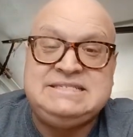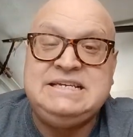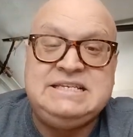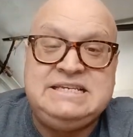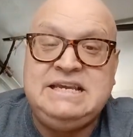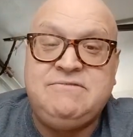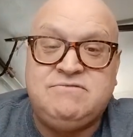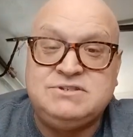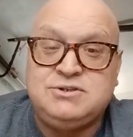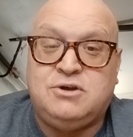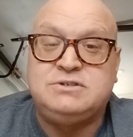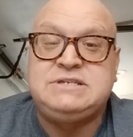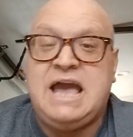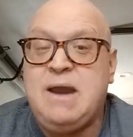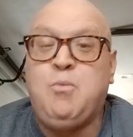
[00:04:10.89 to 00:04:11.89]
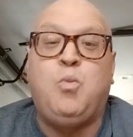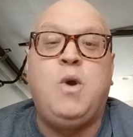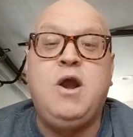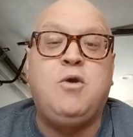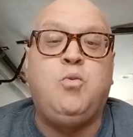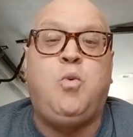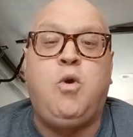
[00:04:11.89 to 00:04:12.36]
CT results and
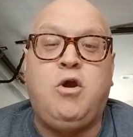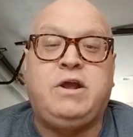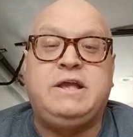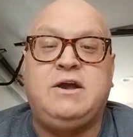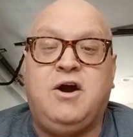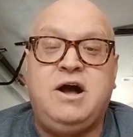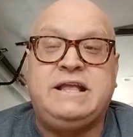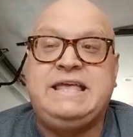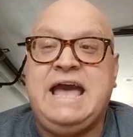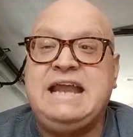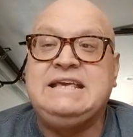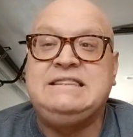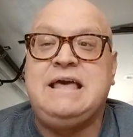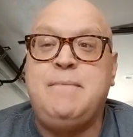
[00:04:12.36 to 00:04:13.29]
we're working on getting